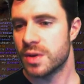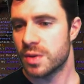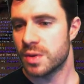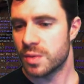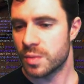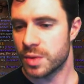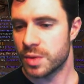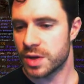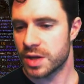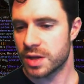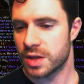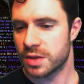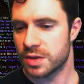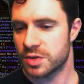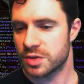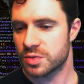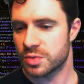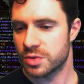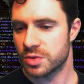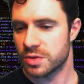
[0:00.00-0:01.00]
we get
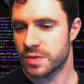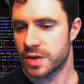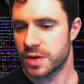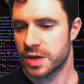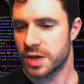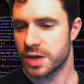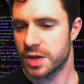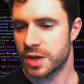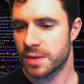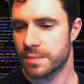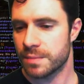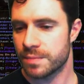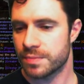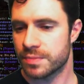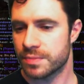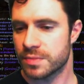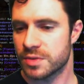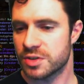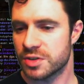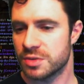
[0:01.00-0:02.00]
this one over here.
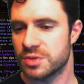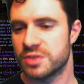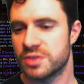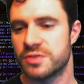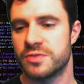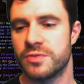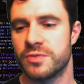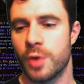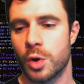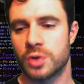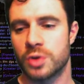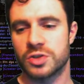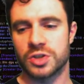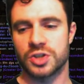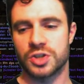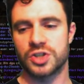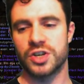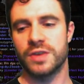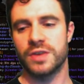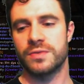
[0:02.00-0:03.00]
So this is Fox
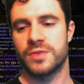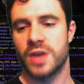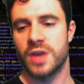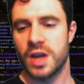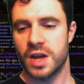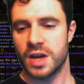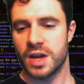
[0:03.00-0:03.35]
Shift,